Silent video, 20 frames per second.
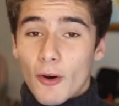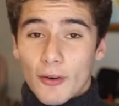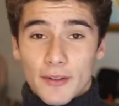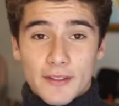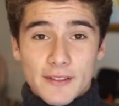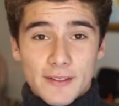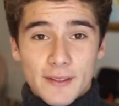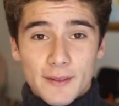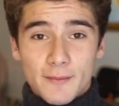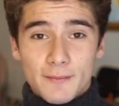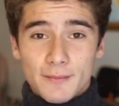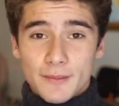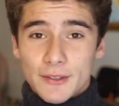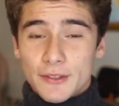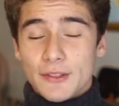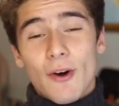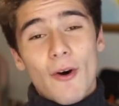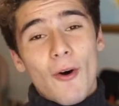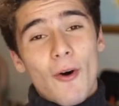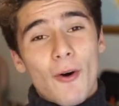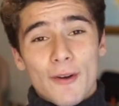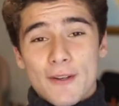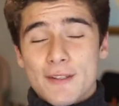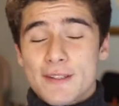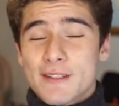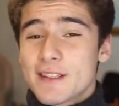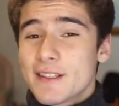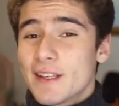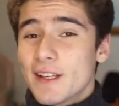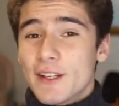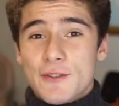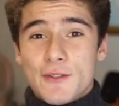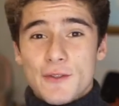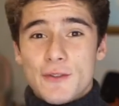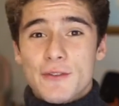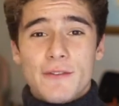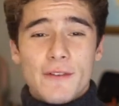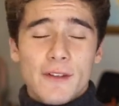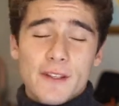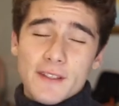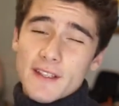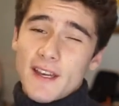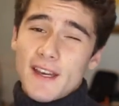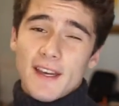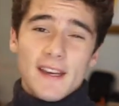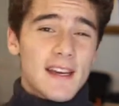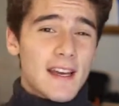honesty. Just honesty and truthfulness.